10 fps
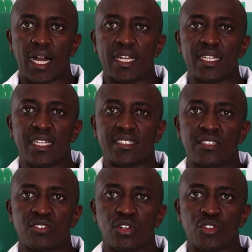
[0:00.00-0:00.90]
And as a
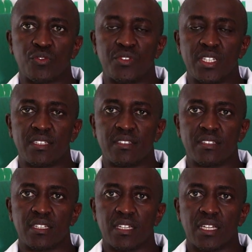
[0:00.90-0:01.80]
result of this,
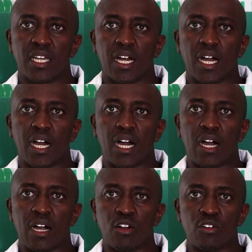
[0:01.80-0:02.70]

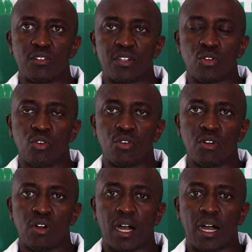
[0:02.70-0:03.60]

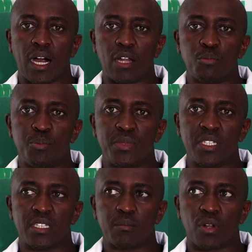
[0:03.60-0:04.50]
low albumin
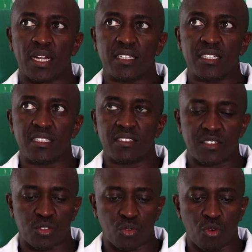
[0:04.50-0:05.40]
in the blood
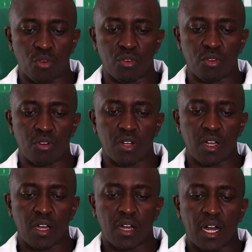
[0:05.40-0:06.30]
leads to low
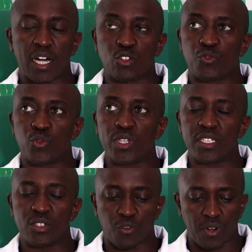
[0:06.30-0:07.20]
to
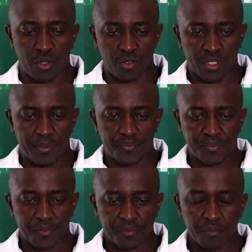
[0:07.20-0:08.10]
fluid overload.
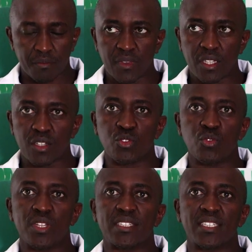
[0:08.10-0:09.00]
So
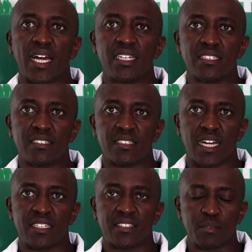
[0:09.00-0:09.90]
the signs
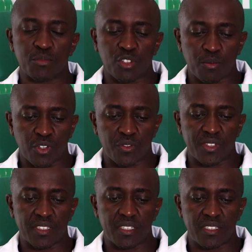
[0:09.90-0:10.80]
and symptoms of
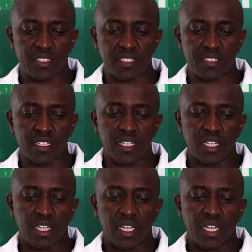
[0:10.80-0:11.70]
this disease,
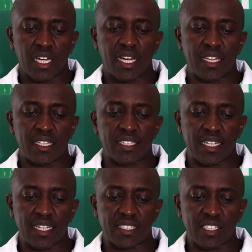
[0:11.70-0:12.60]
there is
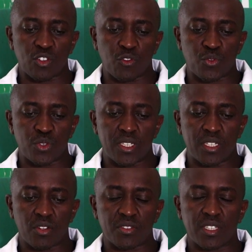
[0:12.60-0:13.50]
an excess of fluid
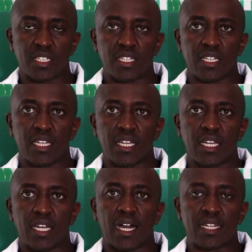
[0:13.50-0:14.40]
loss,
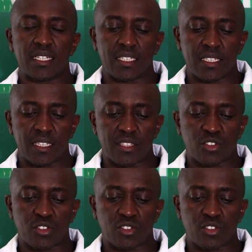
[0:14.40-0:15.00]
and there